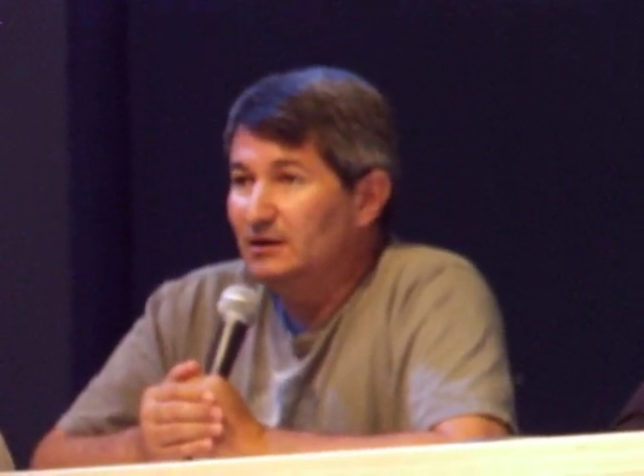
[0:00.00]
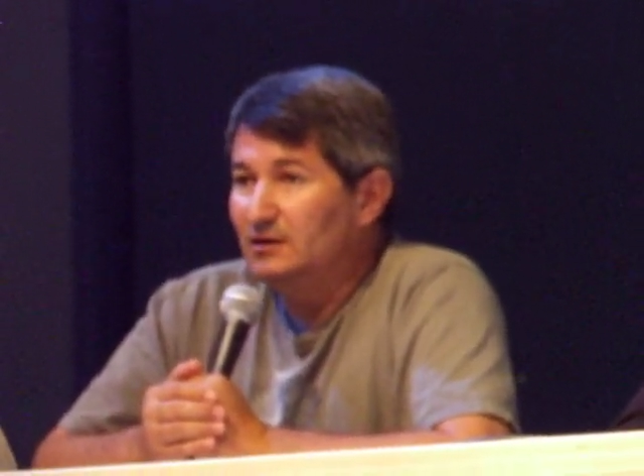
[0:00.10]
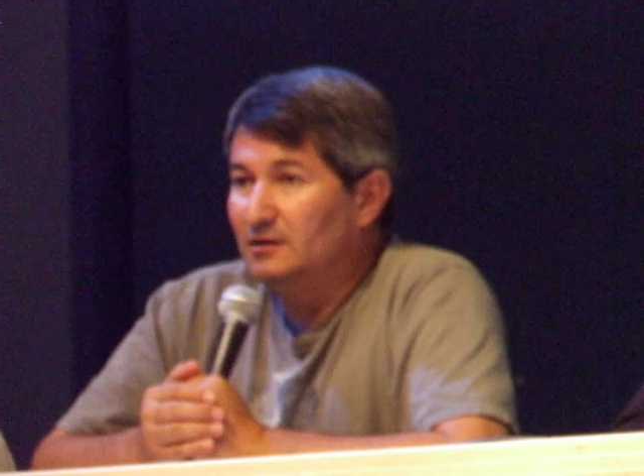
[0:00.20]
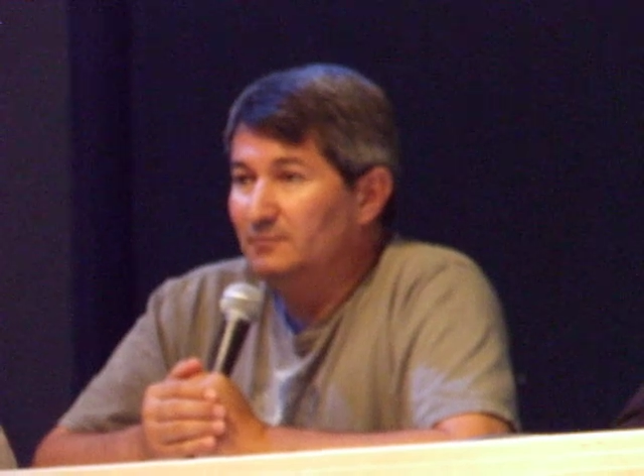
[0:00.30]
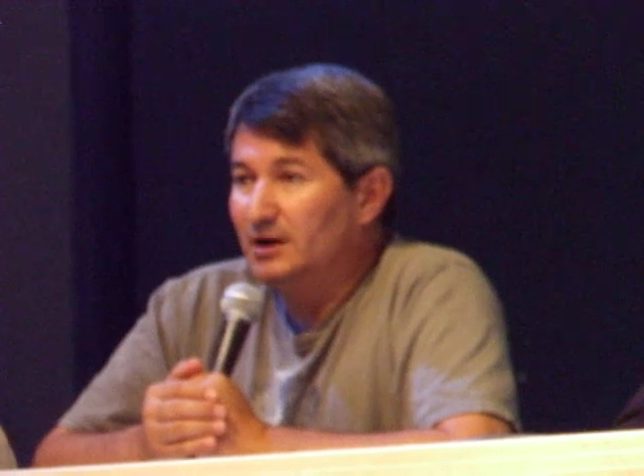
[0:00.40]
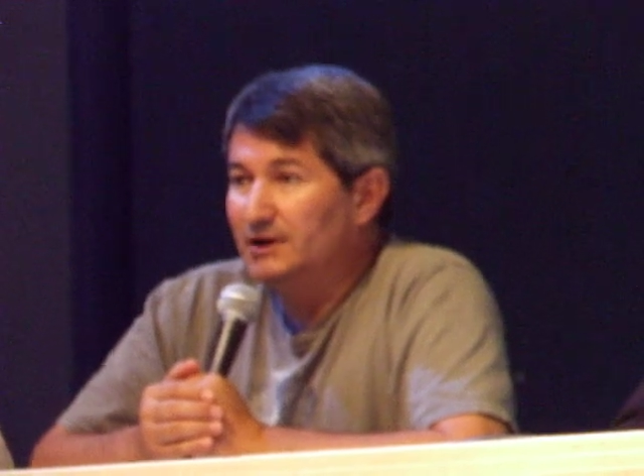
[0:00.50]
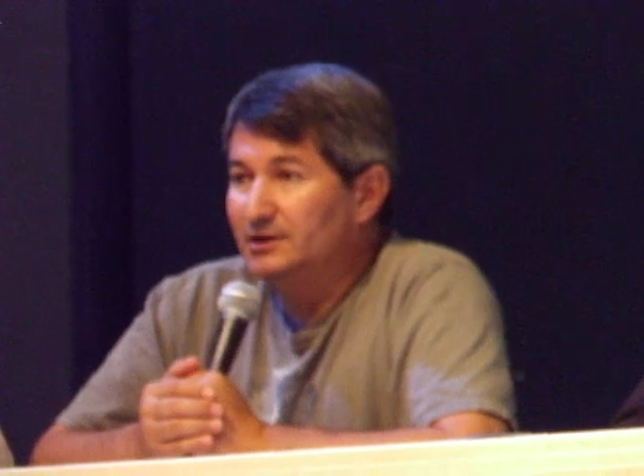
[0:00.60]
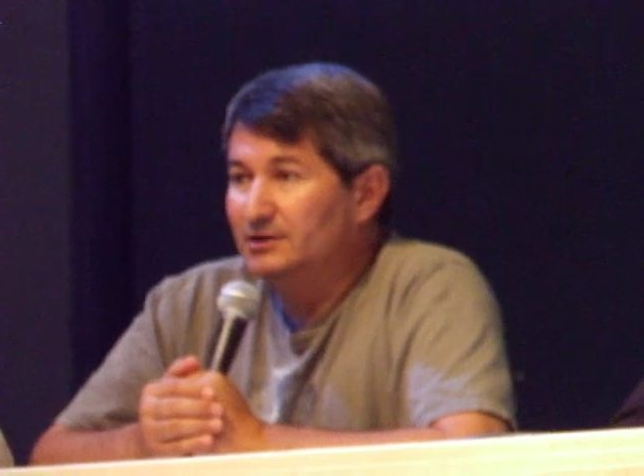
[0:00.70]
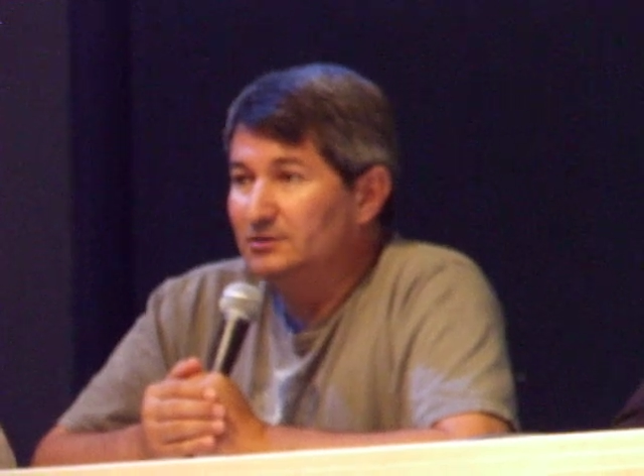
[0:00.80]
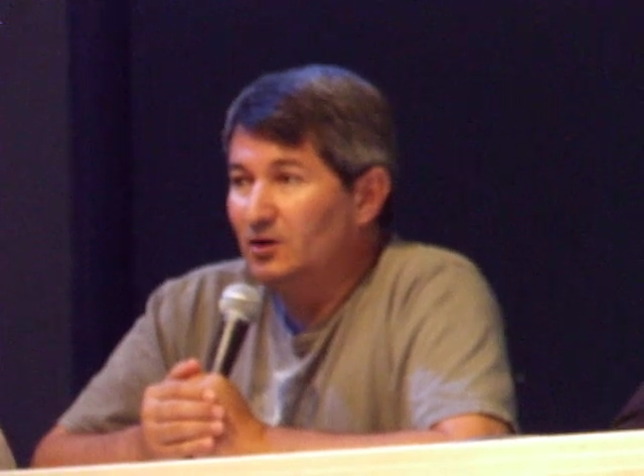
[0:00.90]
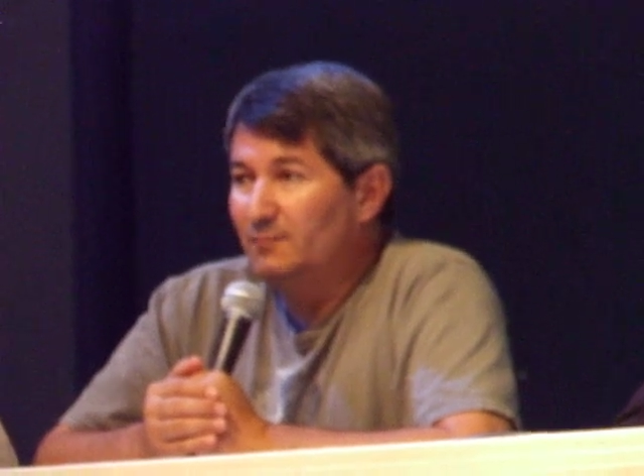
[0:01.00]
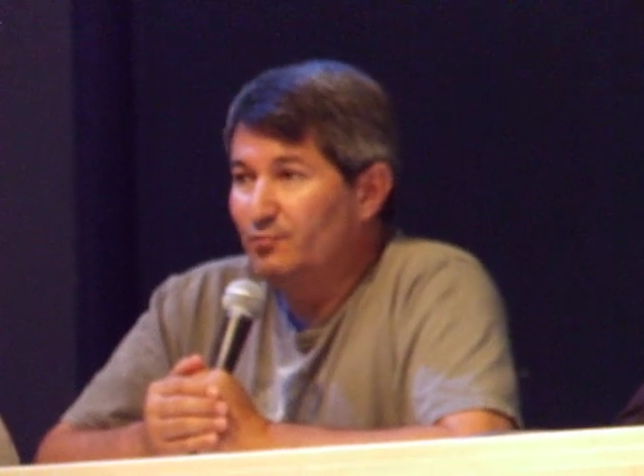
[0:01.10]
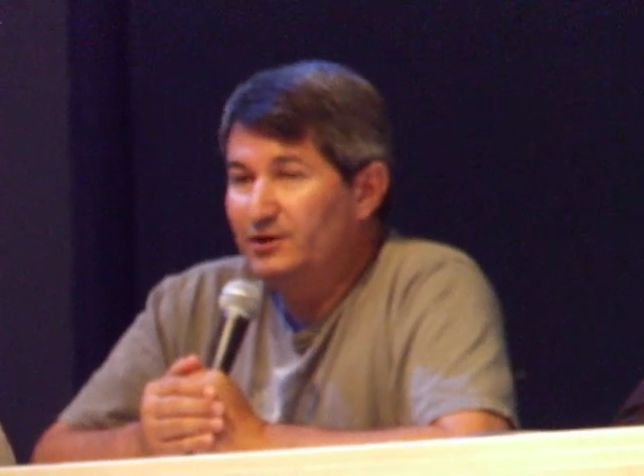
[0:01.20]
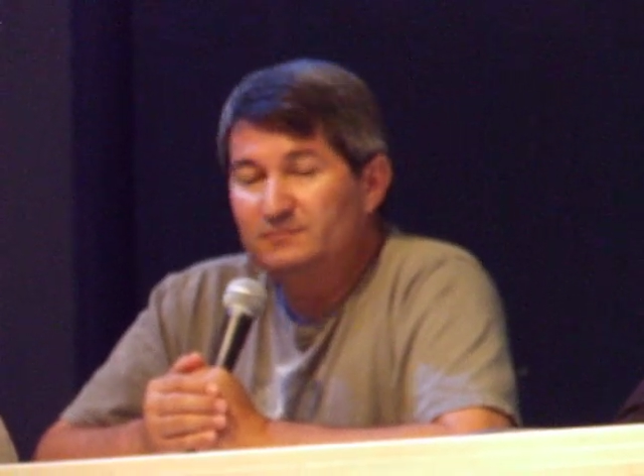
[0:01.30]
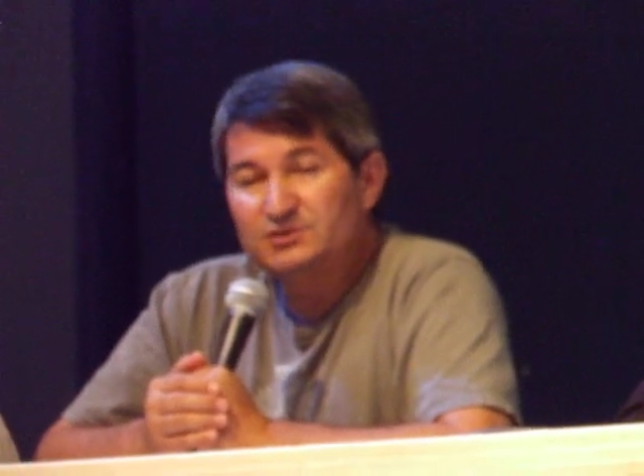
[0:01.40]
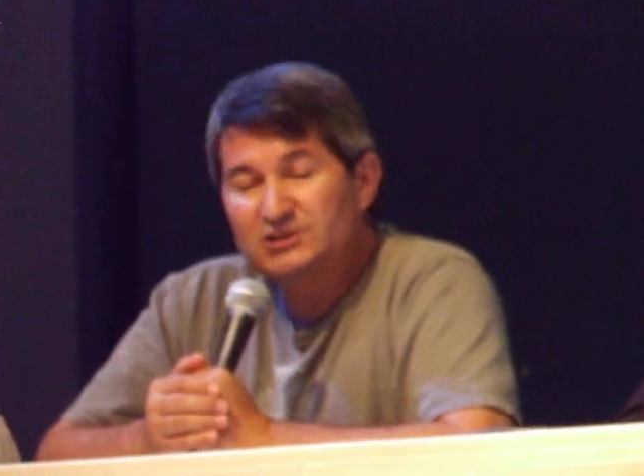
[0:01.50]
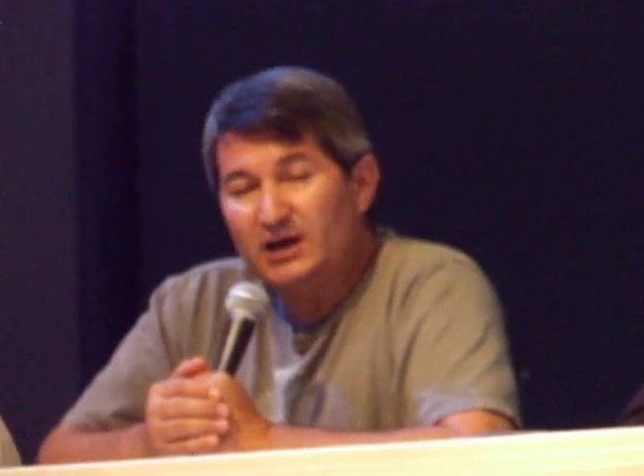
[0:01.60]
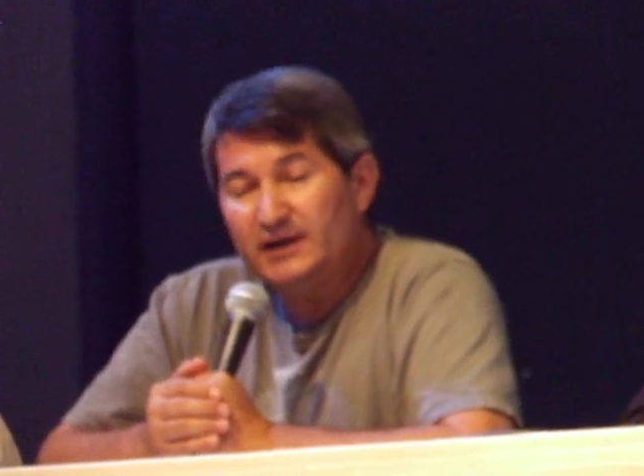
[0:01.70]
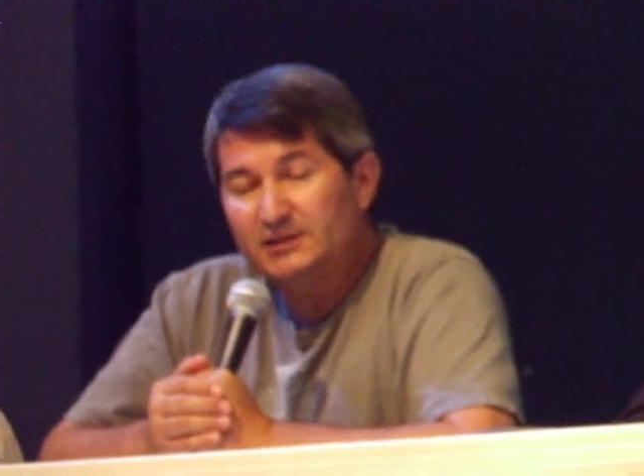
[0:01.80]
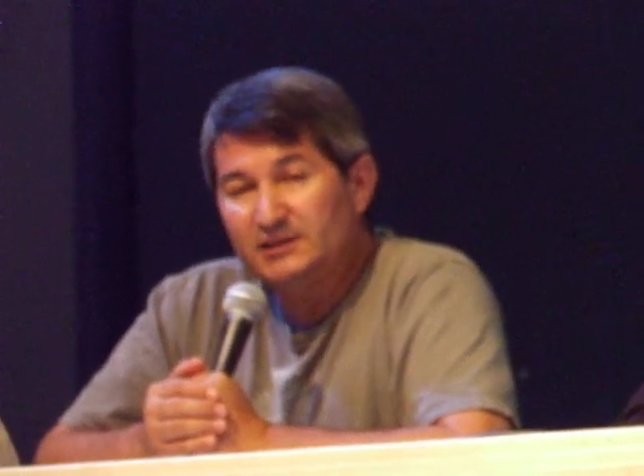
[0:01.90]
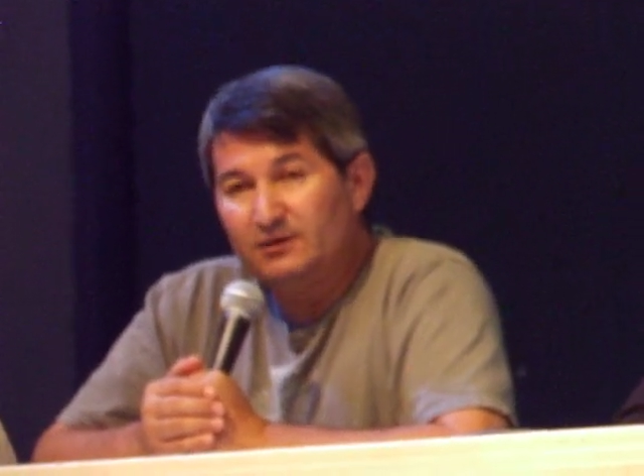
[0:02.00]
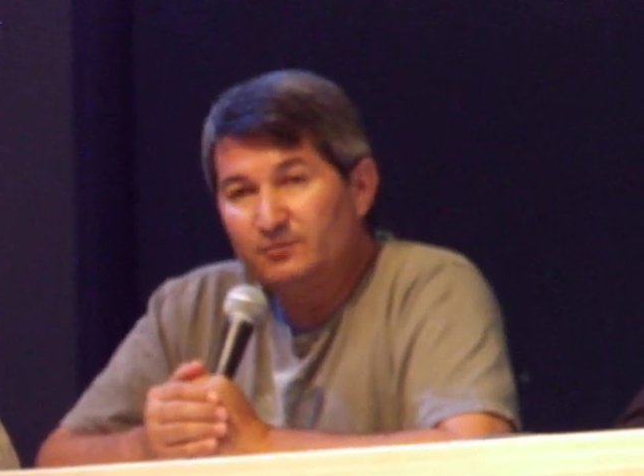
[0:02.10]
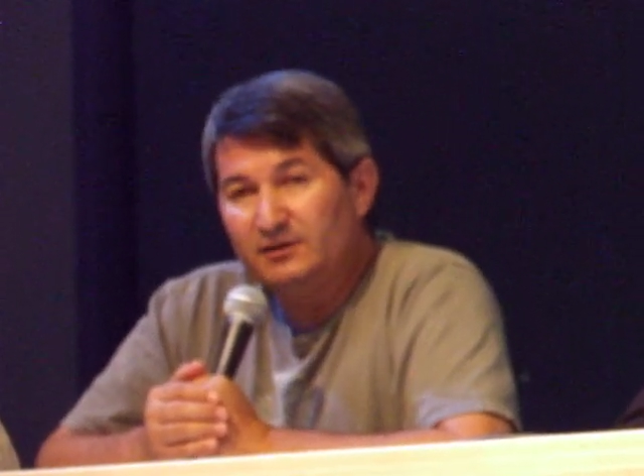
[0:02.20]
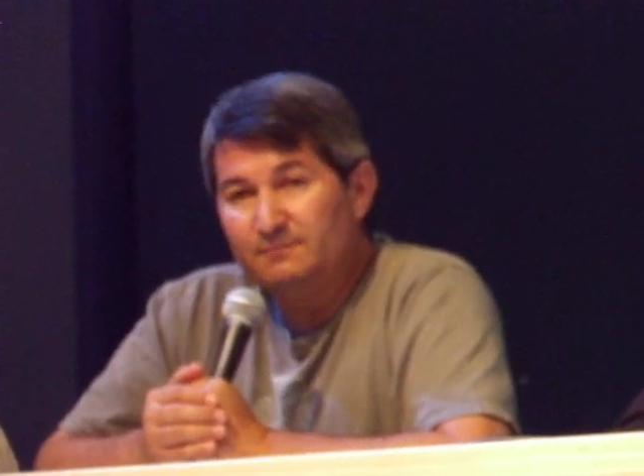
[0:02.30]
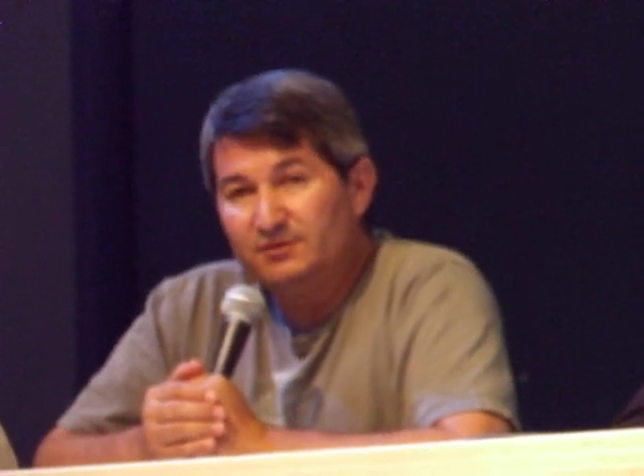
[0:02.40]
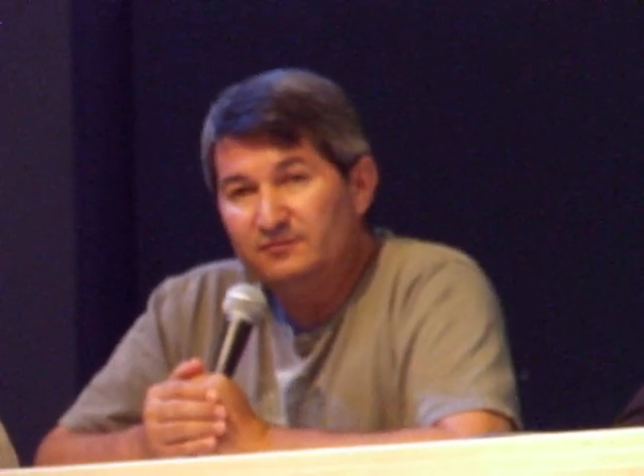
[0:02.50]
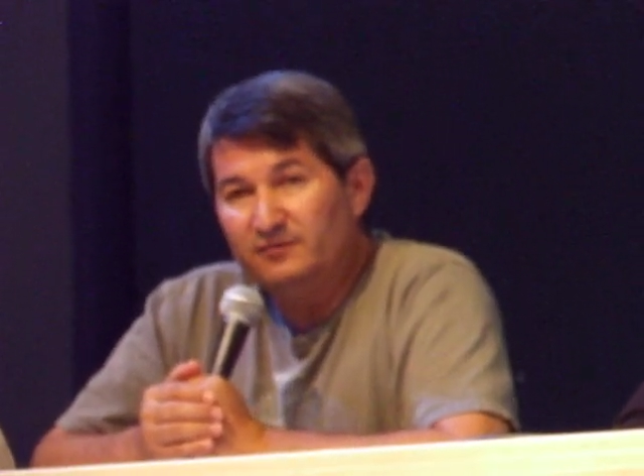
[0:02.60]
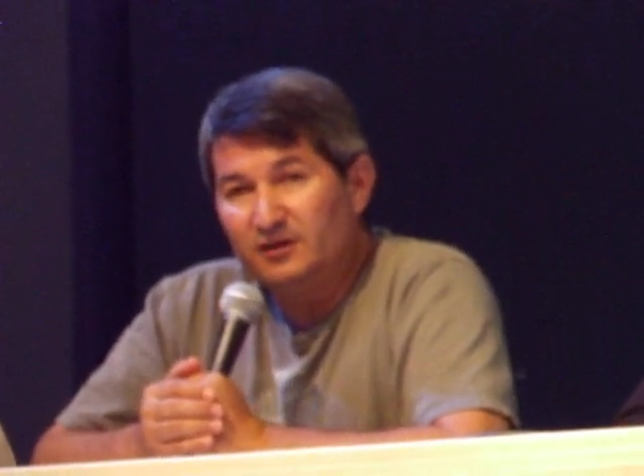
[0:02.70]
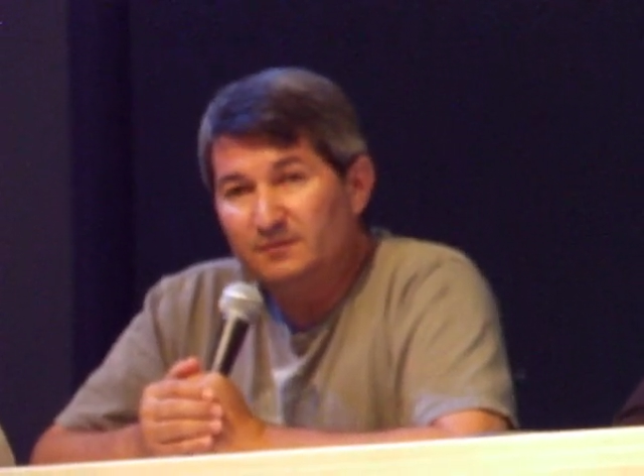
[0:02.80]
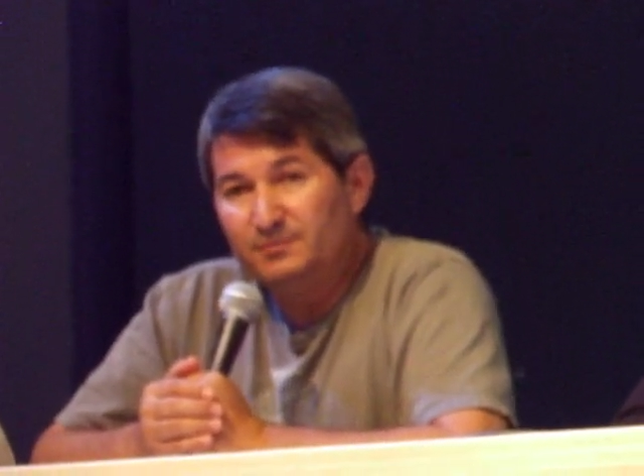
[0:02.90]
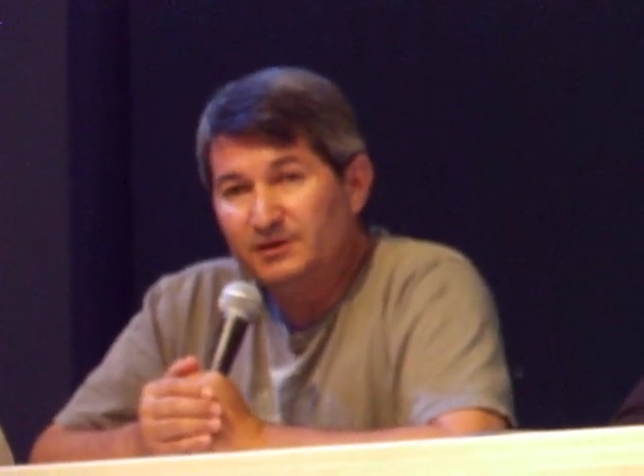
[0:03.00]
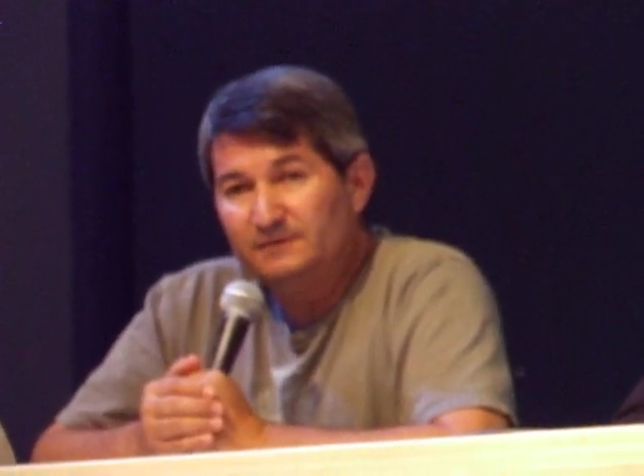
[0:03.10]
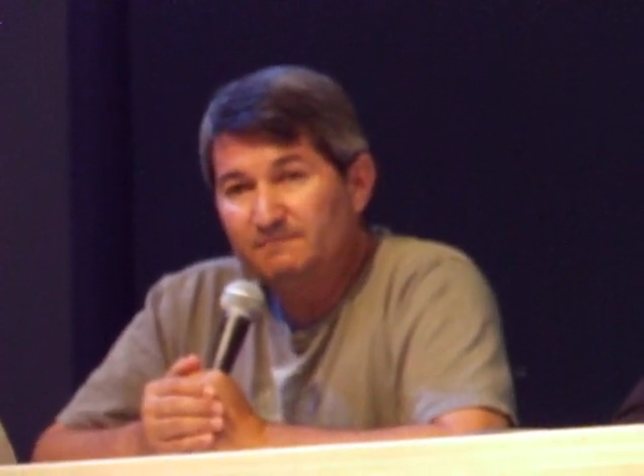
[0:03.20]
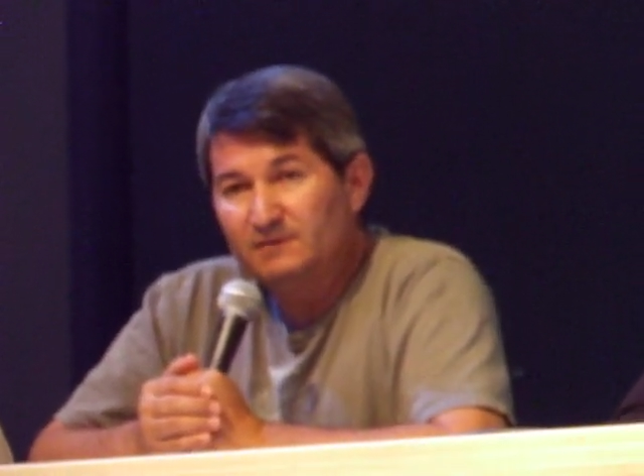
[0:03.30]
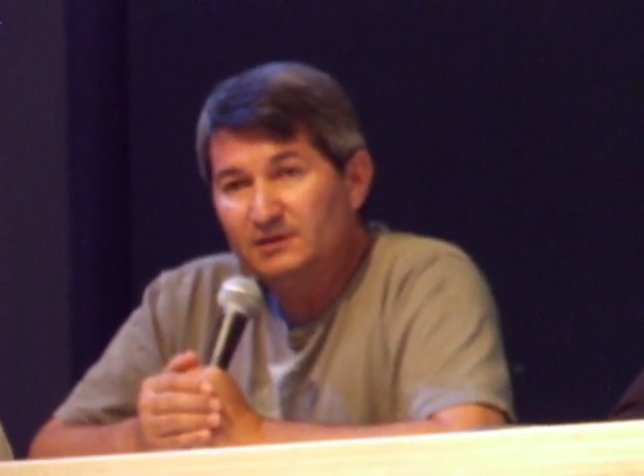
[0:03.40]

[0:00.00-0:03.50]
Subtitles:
On my Arboretum site that we have been developing,